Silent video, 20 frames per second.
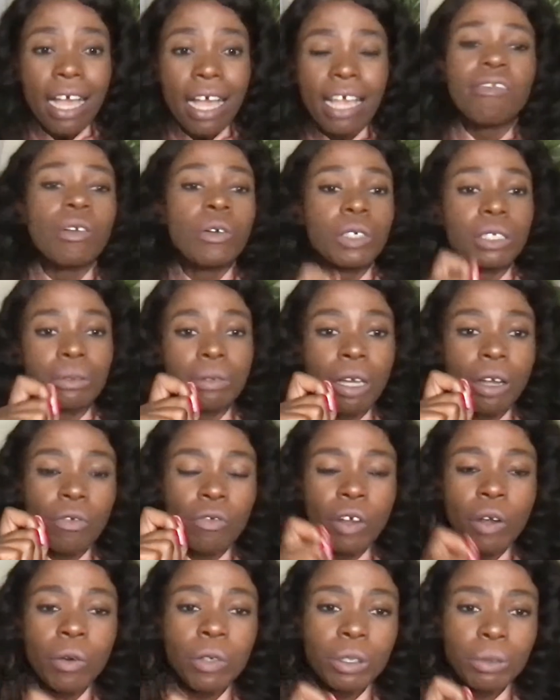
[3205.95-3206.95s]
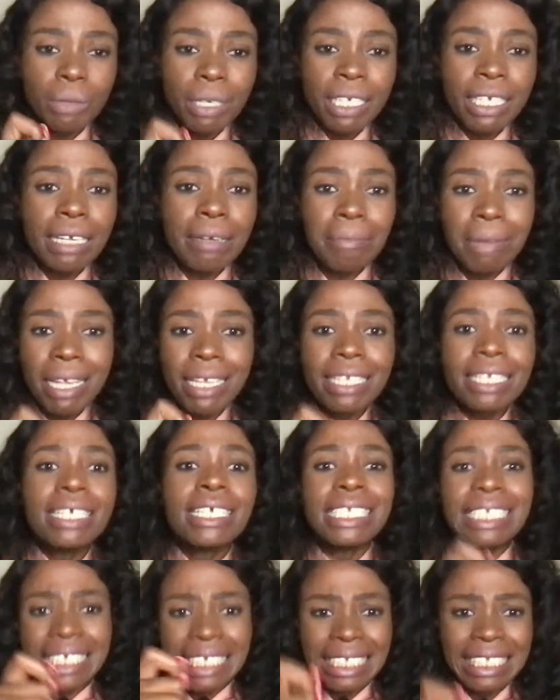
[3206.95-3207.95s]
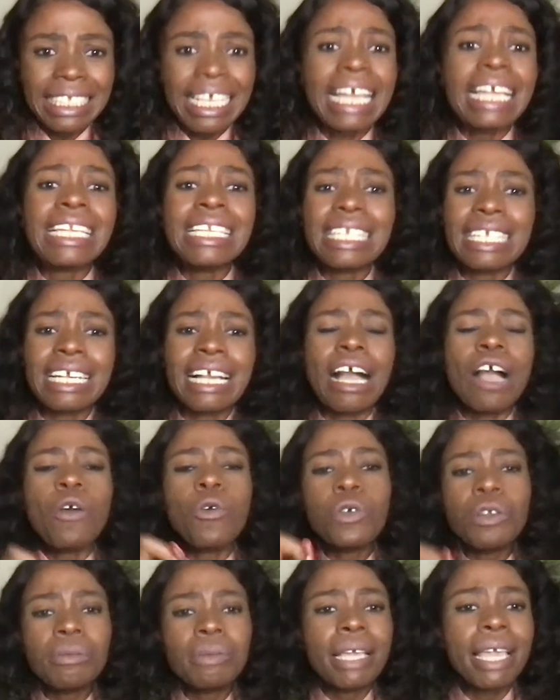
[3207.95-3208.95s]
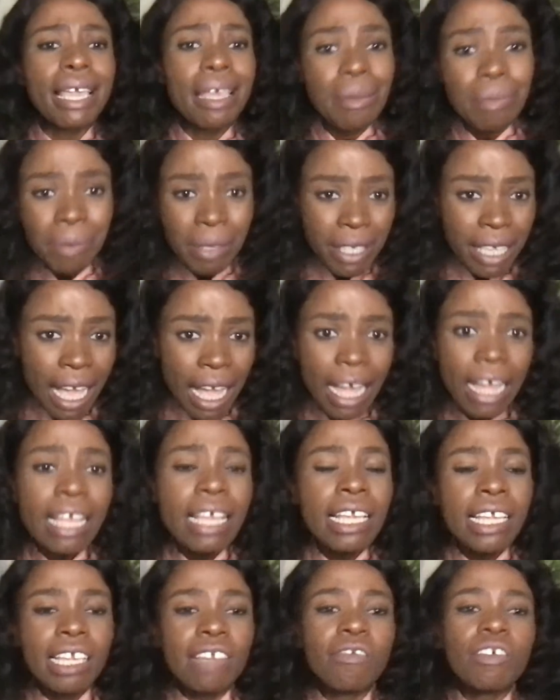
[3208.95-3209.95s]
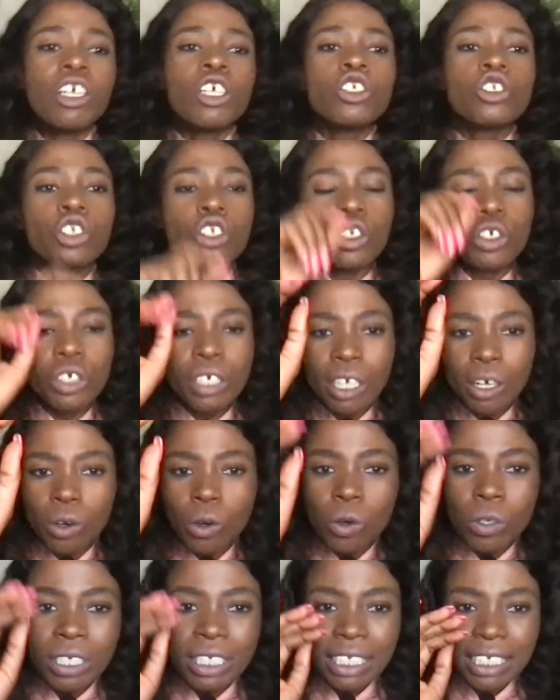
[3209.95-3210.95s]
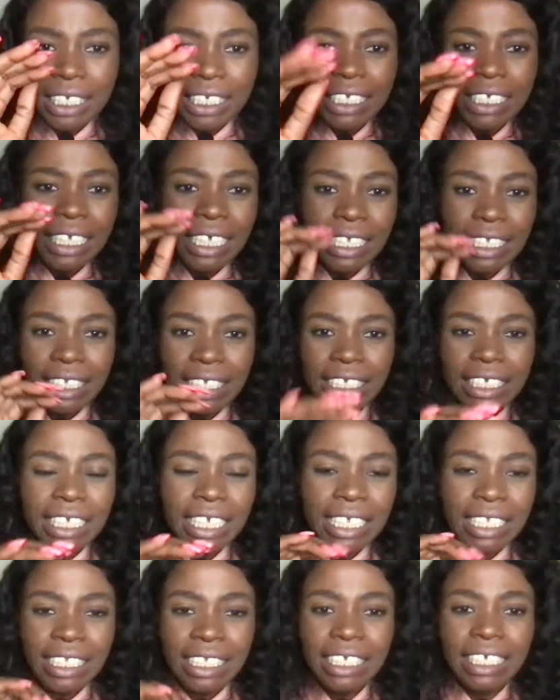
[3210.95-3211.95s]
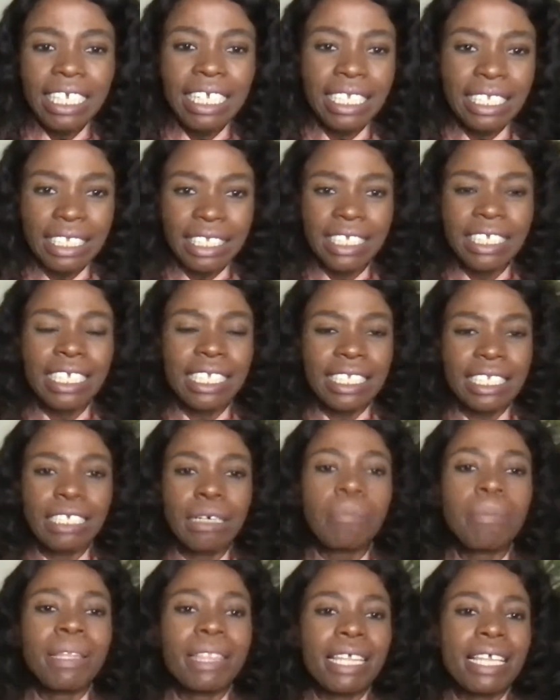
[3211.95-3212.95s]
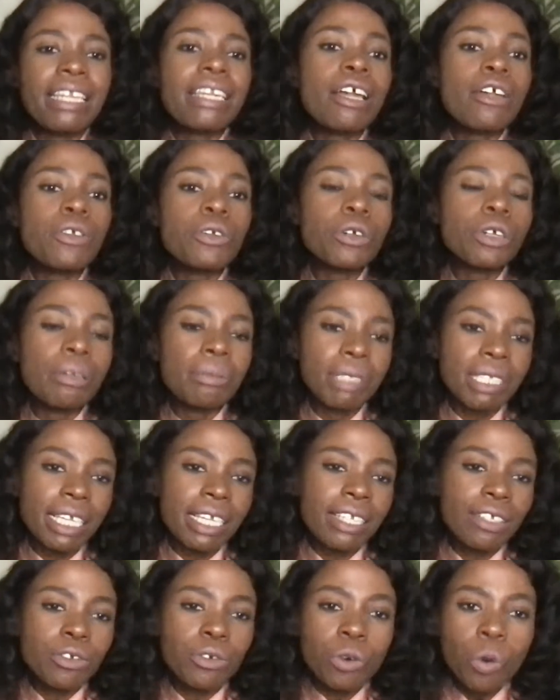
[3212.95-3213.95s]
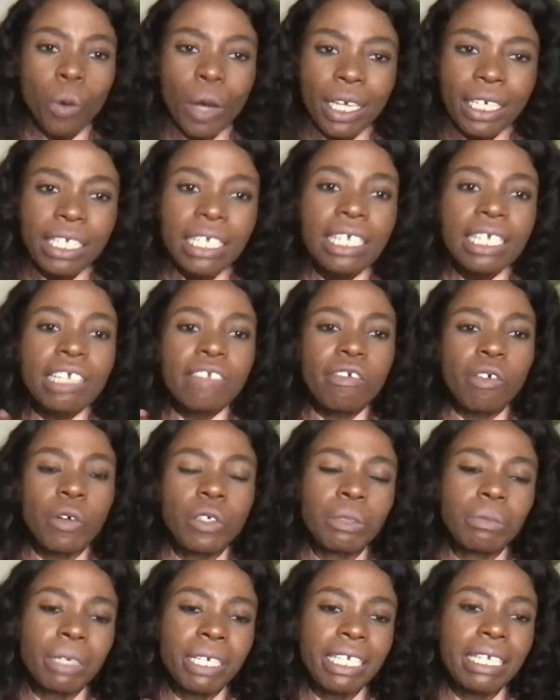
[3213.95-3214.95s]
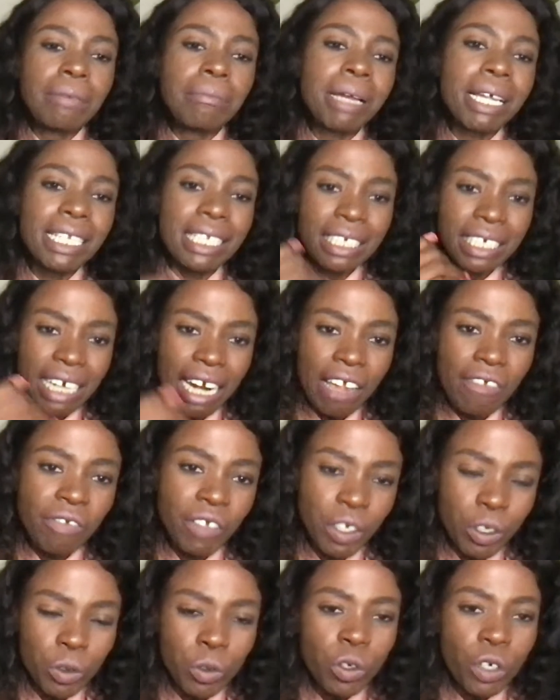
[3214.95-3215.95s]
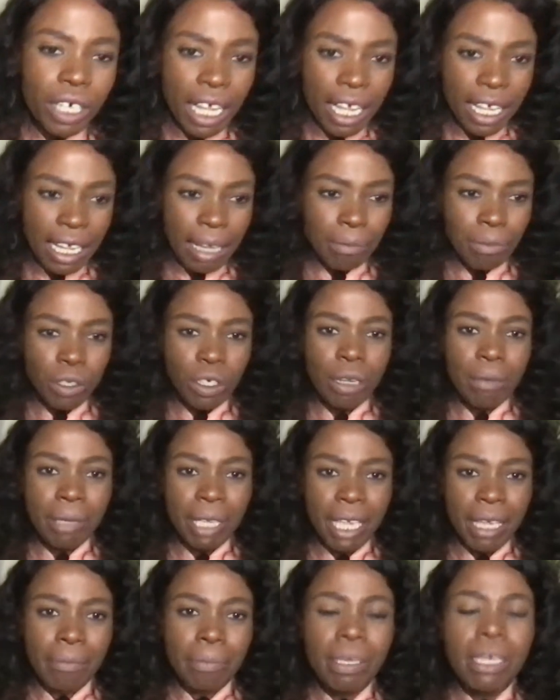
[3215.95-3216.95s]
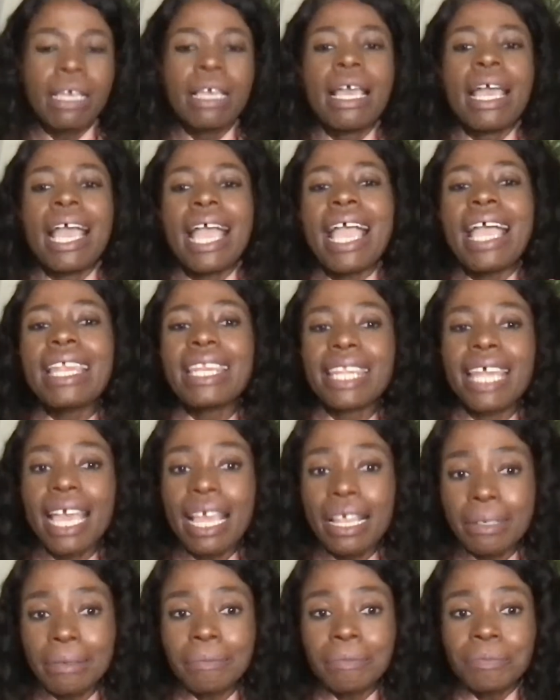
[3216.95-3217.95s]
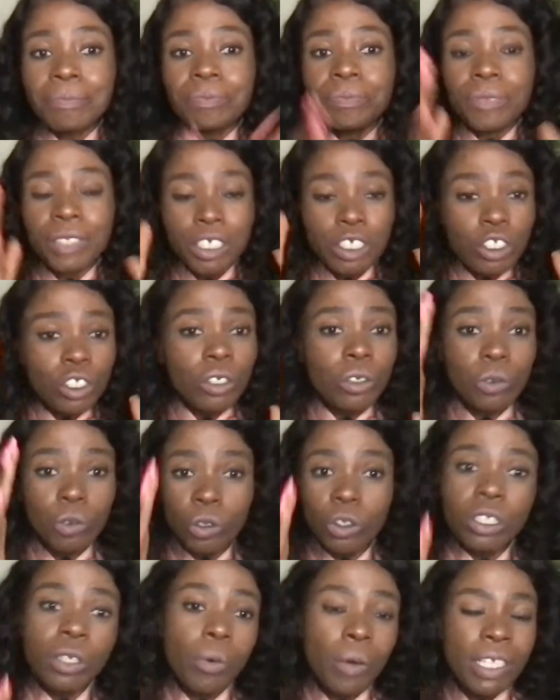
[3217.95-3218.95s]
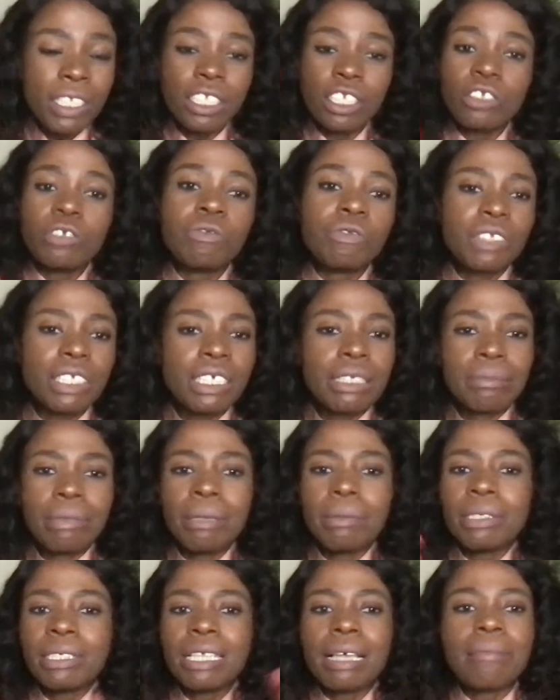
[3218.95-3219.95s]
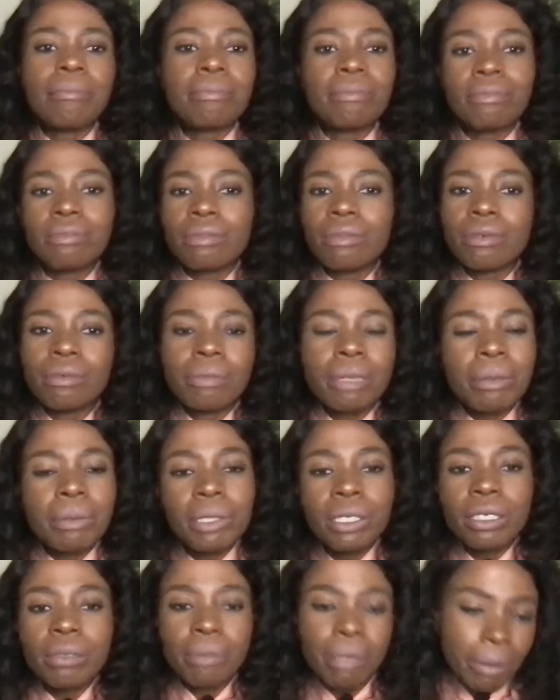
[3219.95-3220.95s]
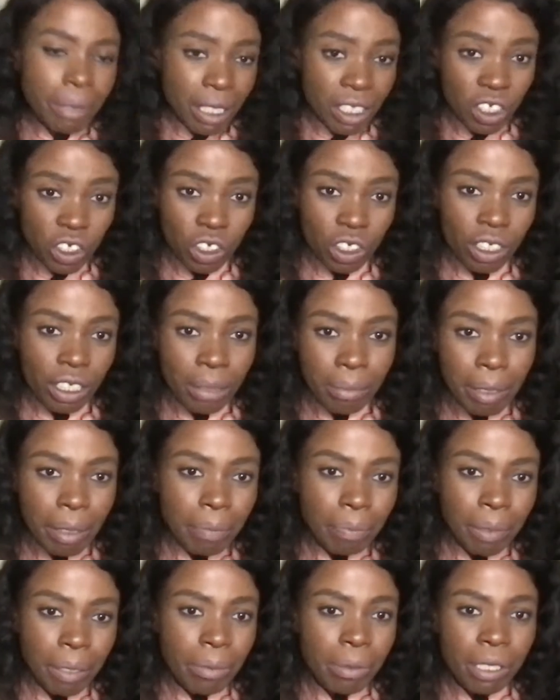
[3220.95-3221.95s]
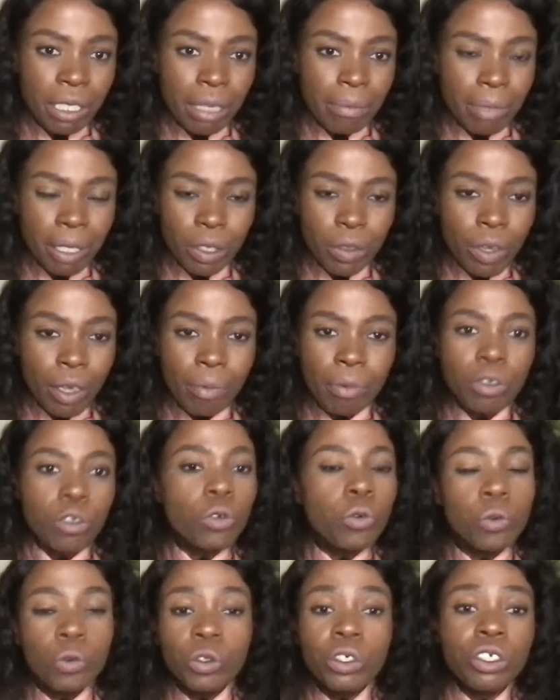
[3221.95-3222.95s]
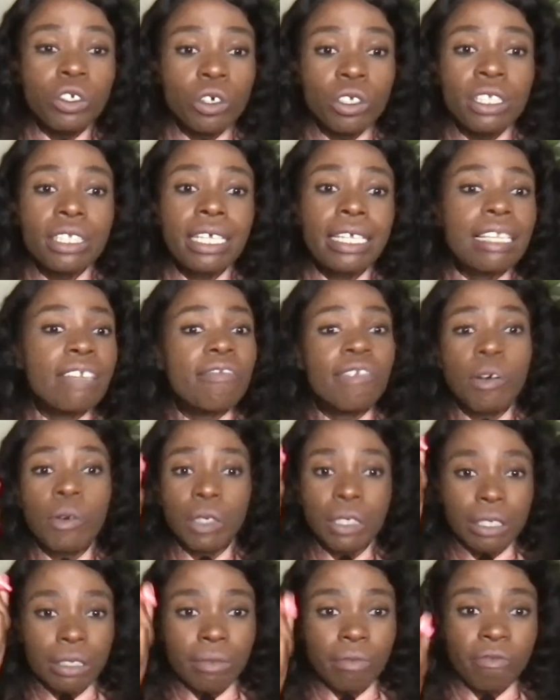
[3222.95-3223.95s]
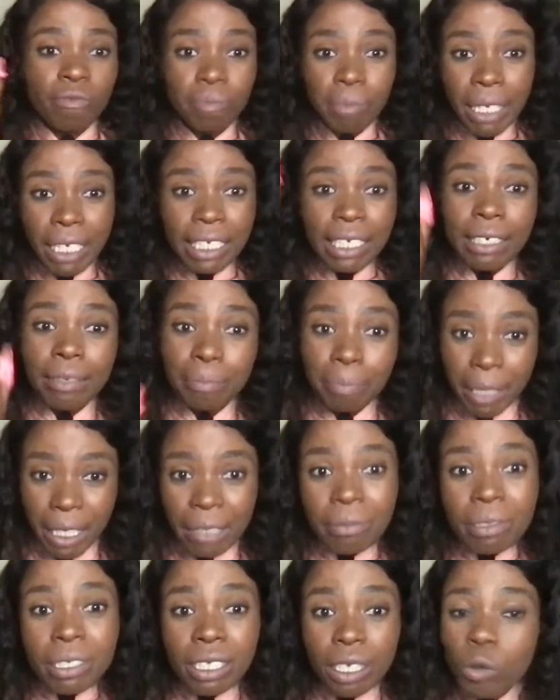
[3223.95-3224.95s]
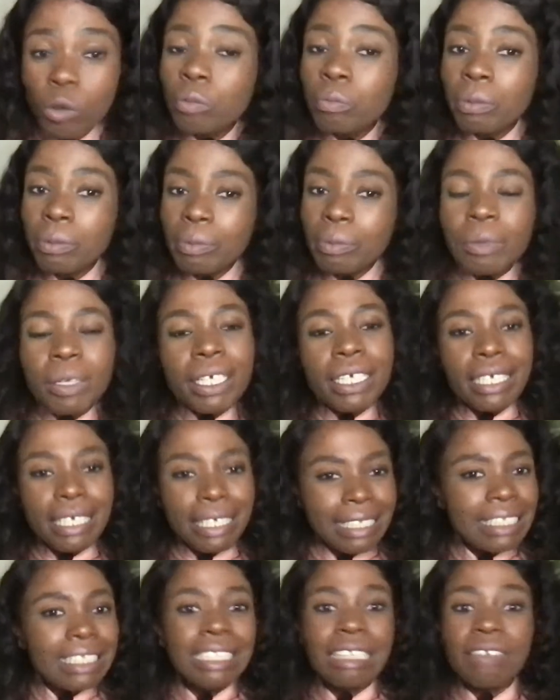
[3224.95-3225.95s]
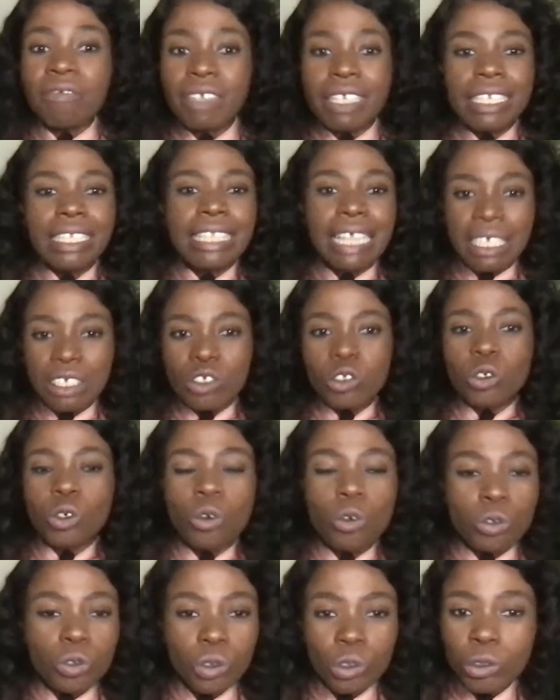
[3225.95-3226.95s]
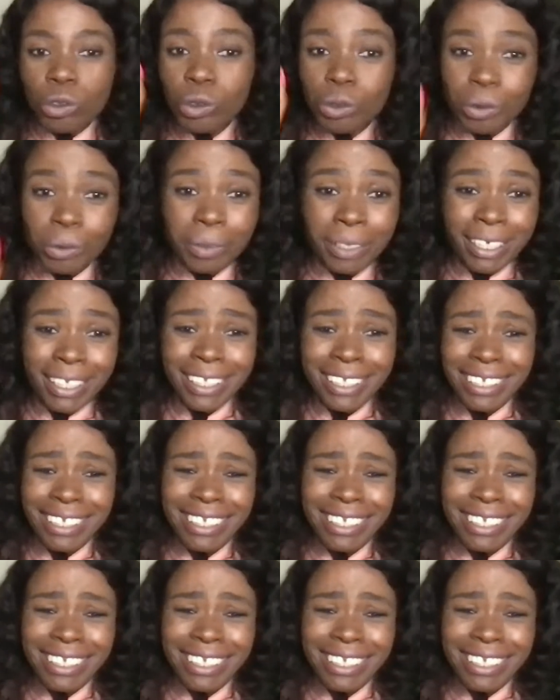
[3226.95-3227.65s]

If I was making money designing, I will be happier. So you're gonna go and tick and tick and tick and tick and tick. But then now you're gonna be saying, you know what? If I was making money driving, I'm gonna be happy. And then the ones that you've ticked, maybe let's just say maybe babies and make you happy. You would not say, if I was making babies, I would be making. Definitely, that's wrong. Don't do it.